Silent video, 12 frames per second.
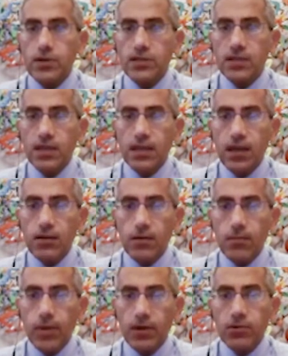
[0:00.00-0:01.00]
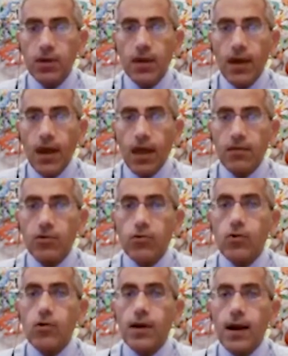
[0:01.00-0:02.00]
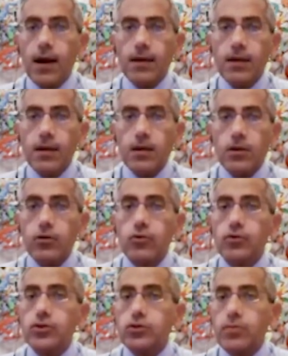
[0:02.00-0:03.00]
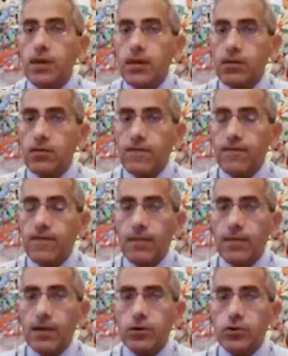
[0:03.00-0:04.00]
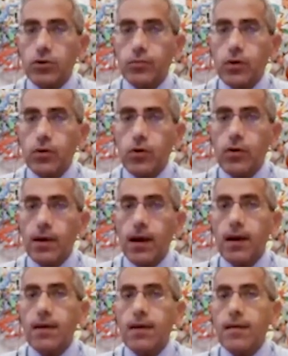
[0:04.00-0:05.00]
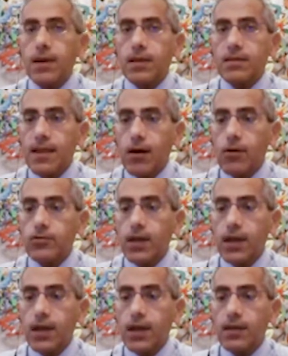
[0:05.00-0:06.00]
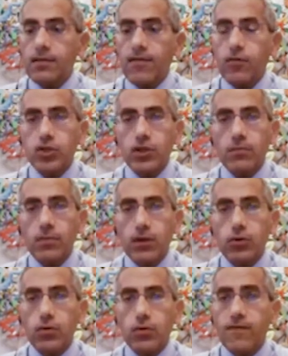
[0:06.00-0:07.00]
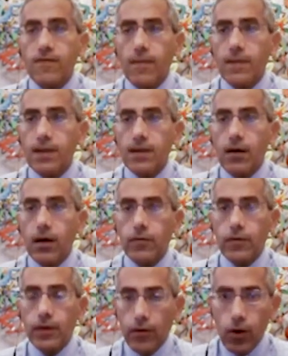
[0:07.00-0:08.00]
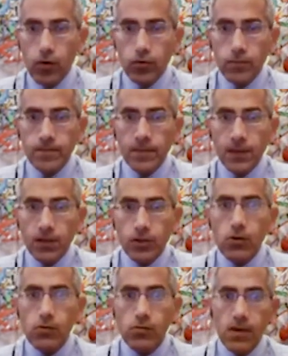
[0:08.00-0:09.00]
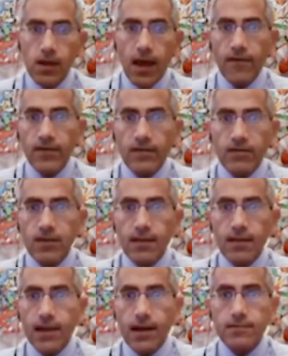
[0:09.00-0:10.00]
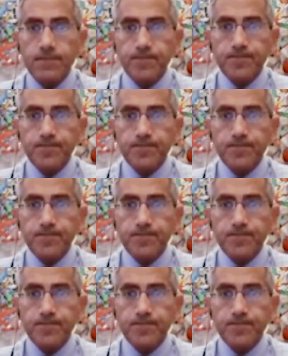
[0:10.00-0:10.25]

see in a bit. Enterococci used to be in the family of Streptococci, but now they diverged them into a family on their own. So, having said that,